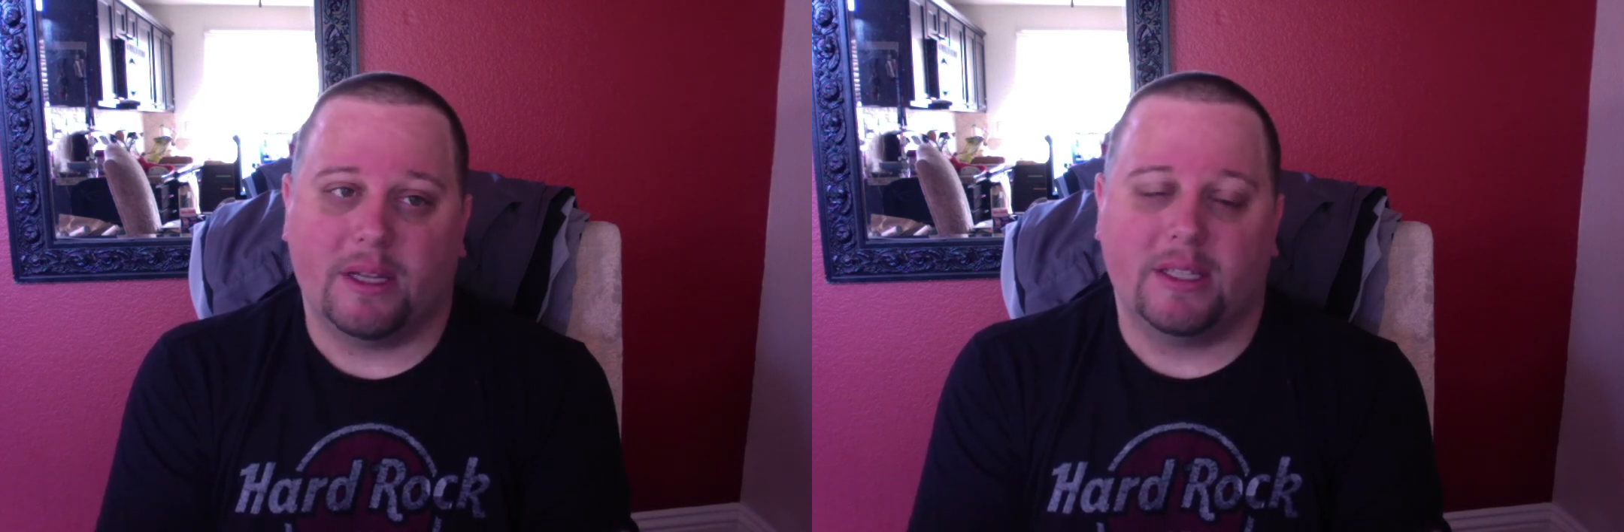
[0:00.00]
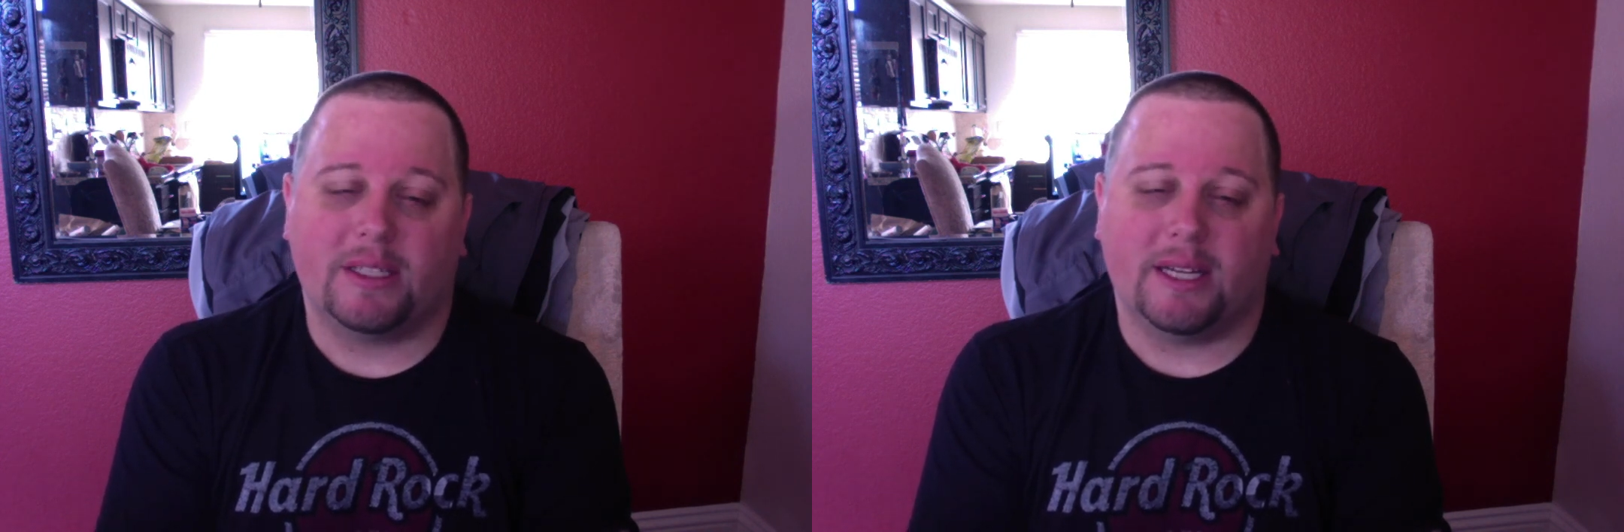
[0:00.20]

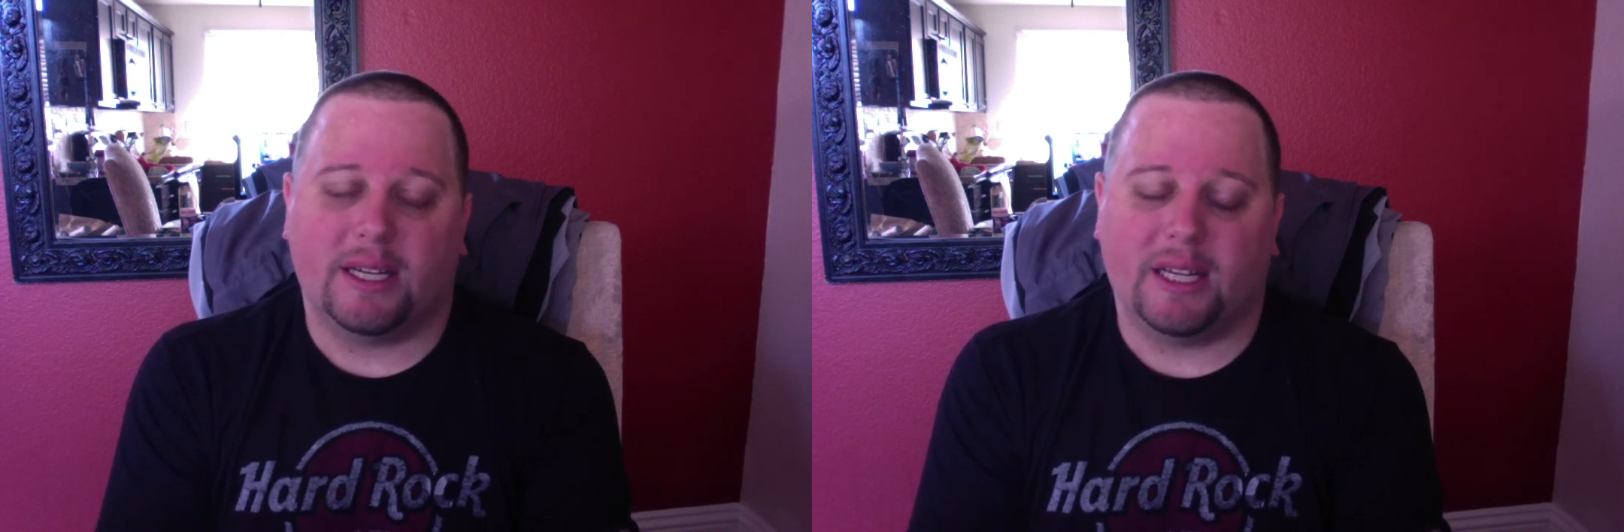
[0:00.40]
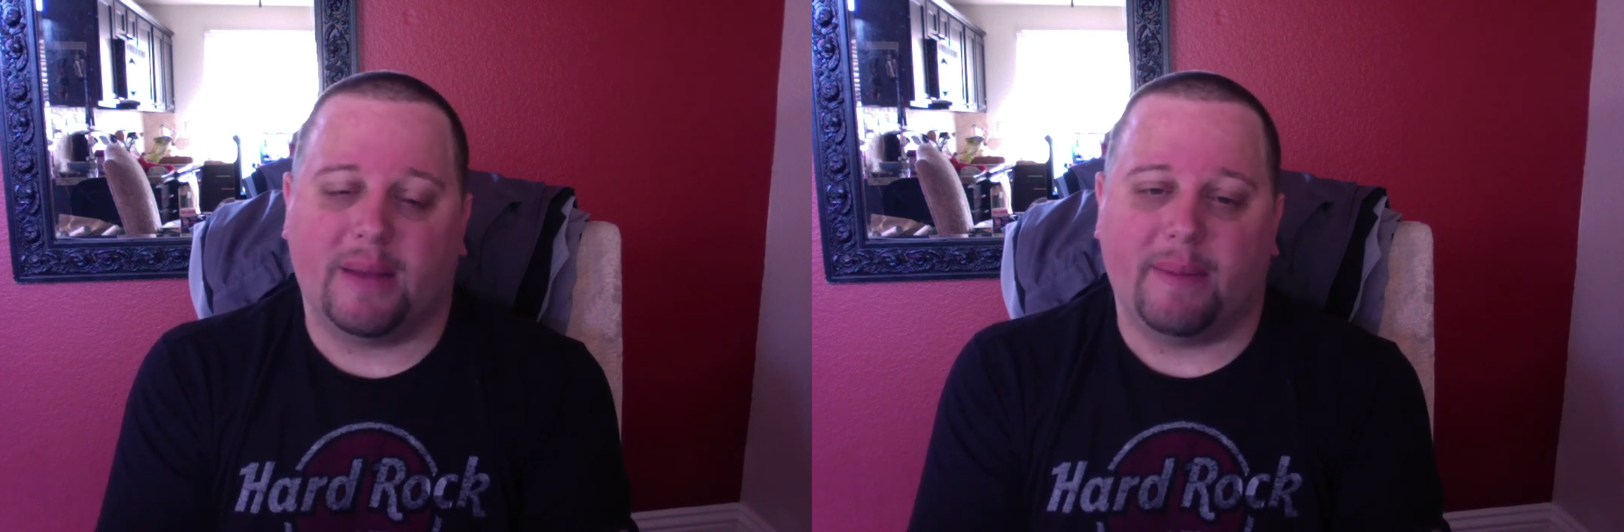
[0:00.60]
It's gonna
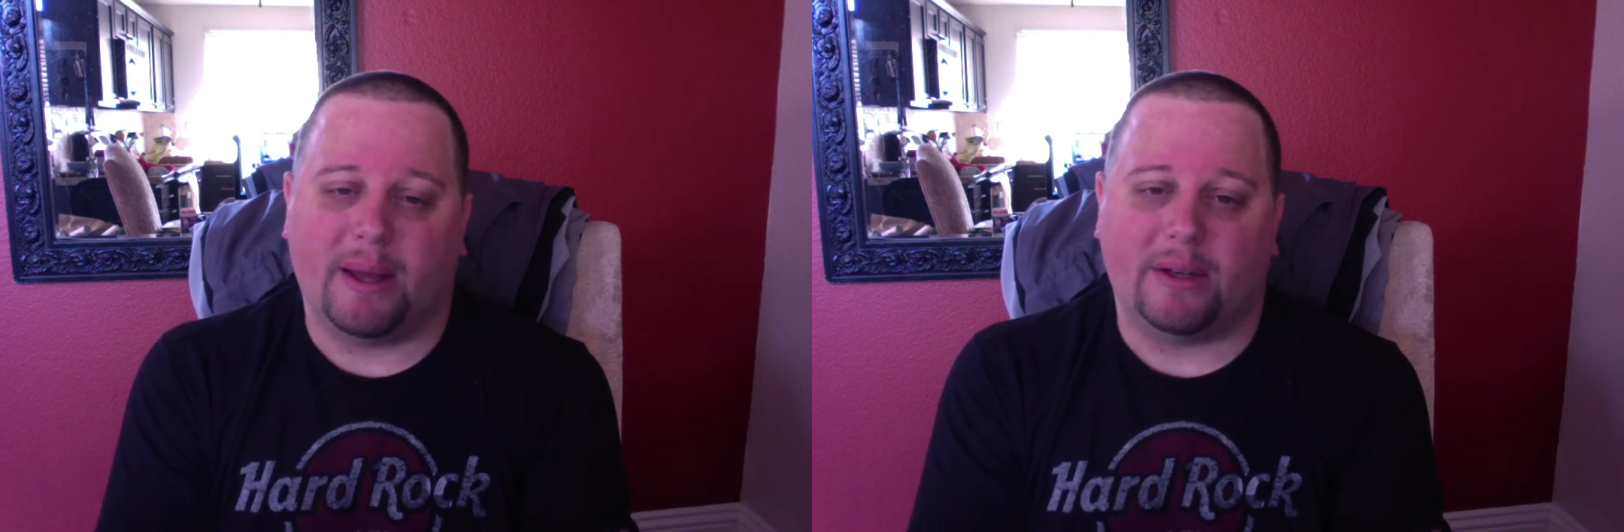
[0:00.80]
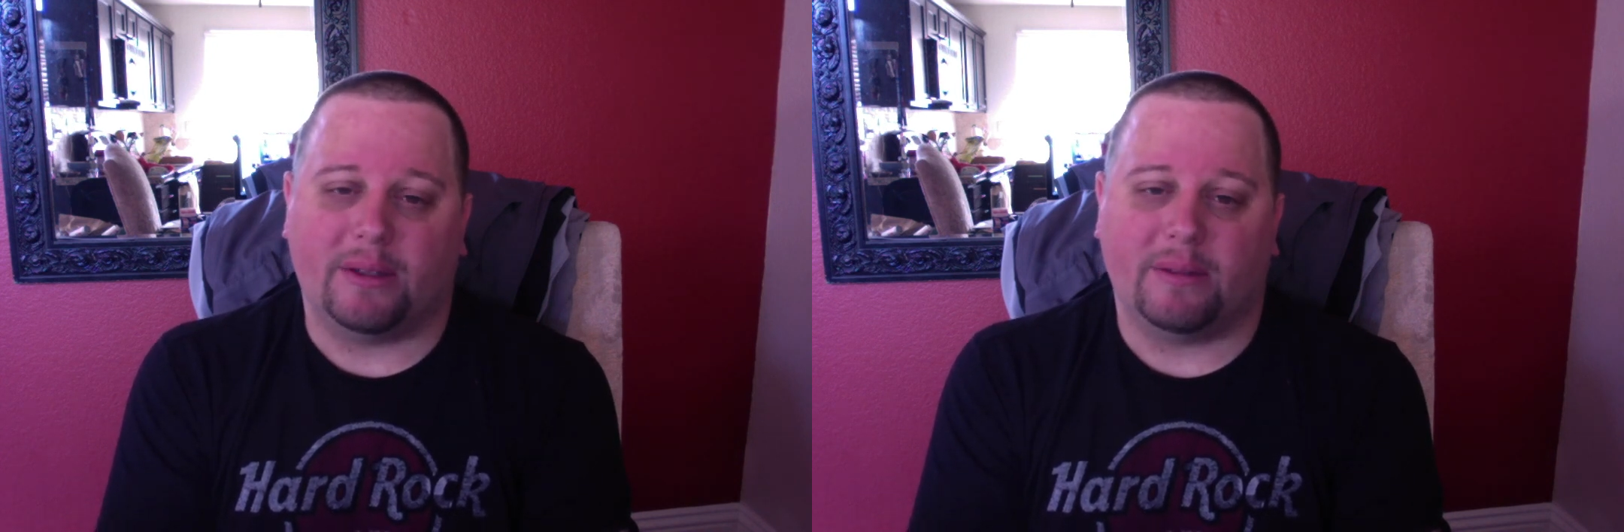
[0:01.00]
get
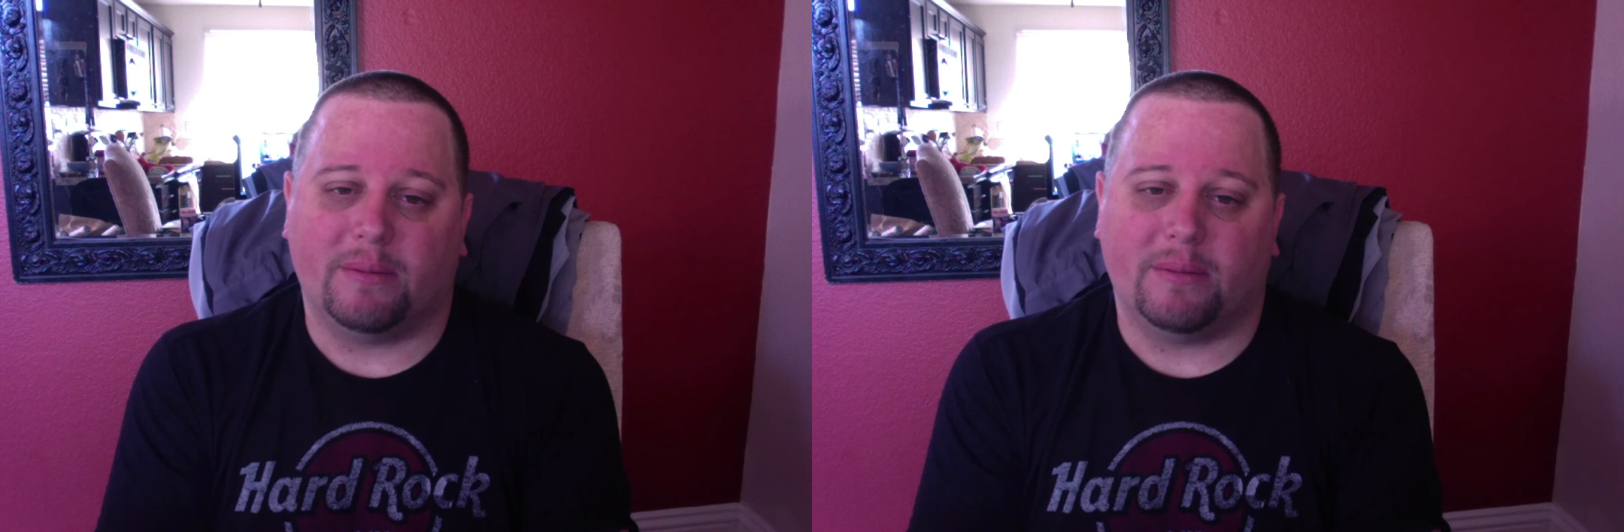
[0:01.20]
better,